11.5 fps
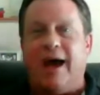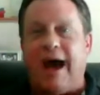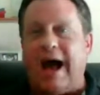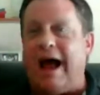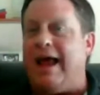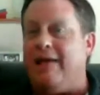
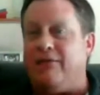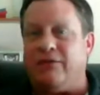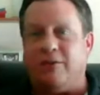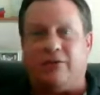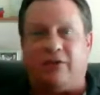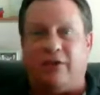I have
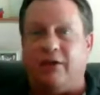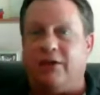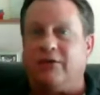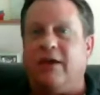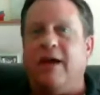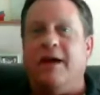some
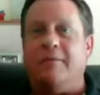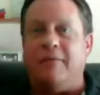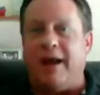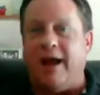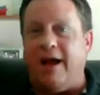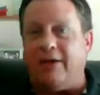skills, but
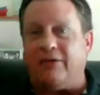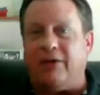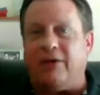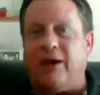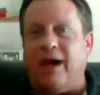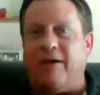I
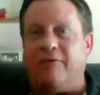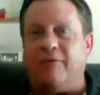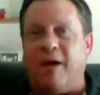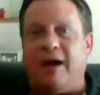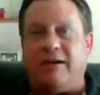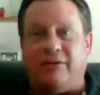also have
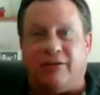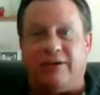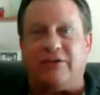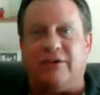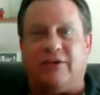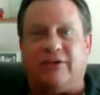my
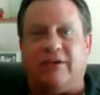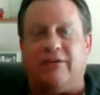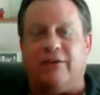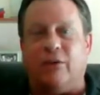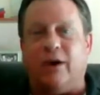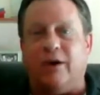deficiencies,
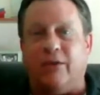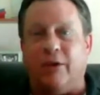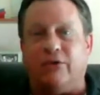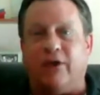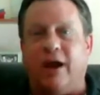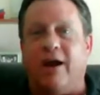and where
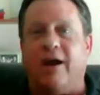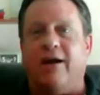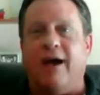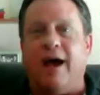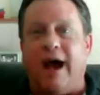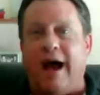those
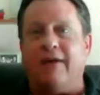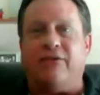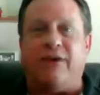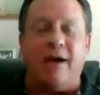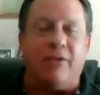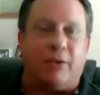are, I
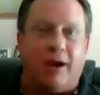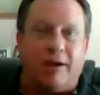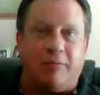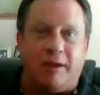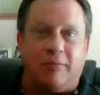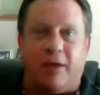found the right
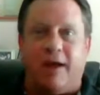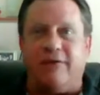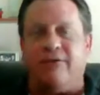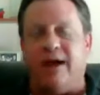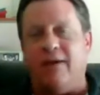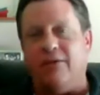people. I
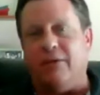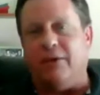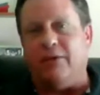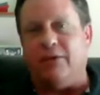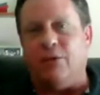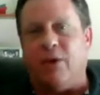found
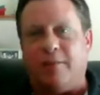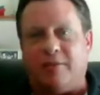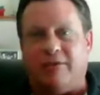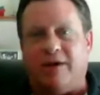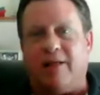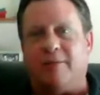the web
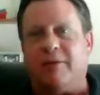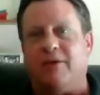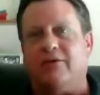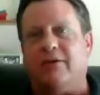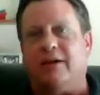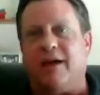
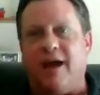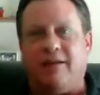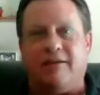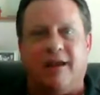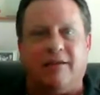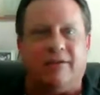developers, the
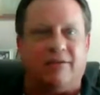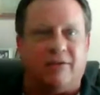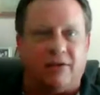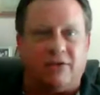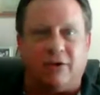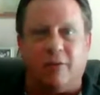content, the
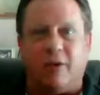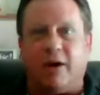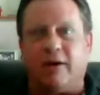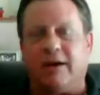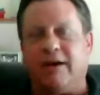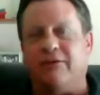digital
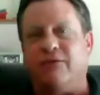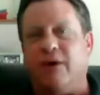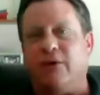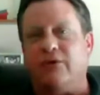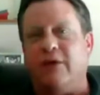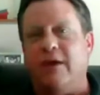marketing folks.